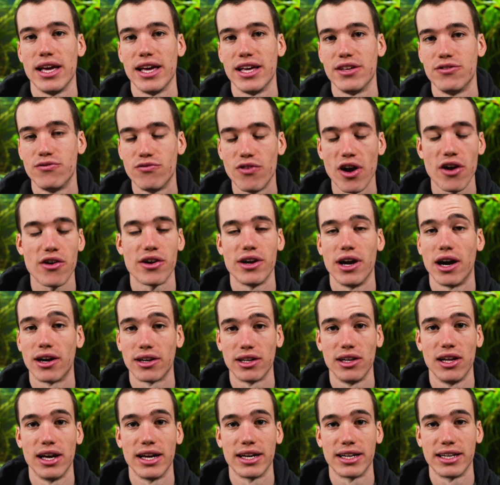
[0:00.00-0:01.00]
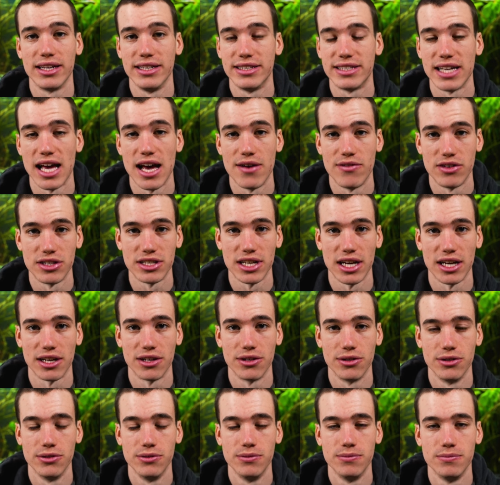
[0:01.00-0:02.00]
is very unlikely to ever
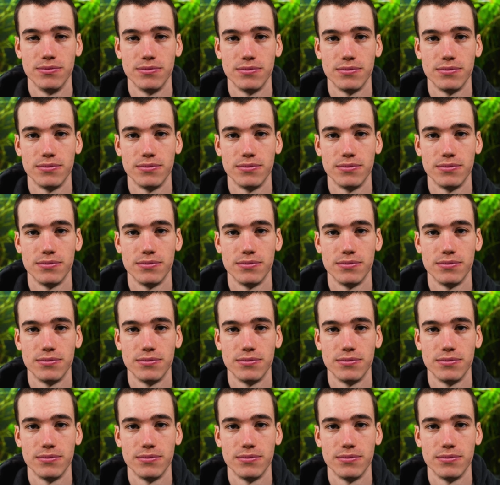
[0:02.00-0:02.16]
tangle.